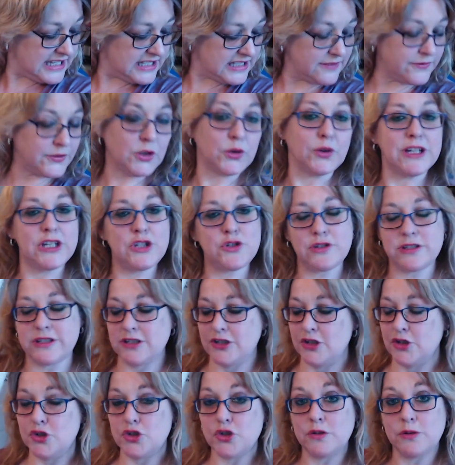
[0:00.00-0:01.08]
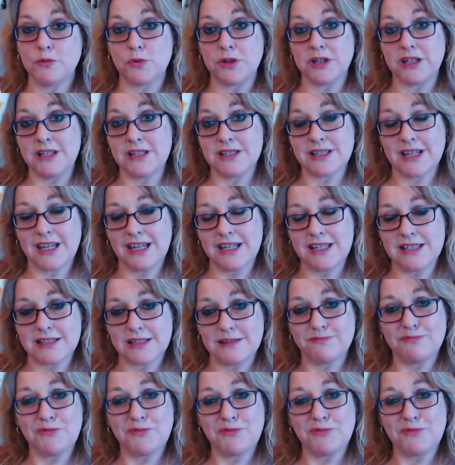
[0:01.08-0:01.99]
if you're interested in doing one of these kits,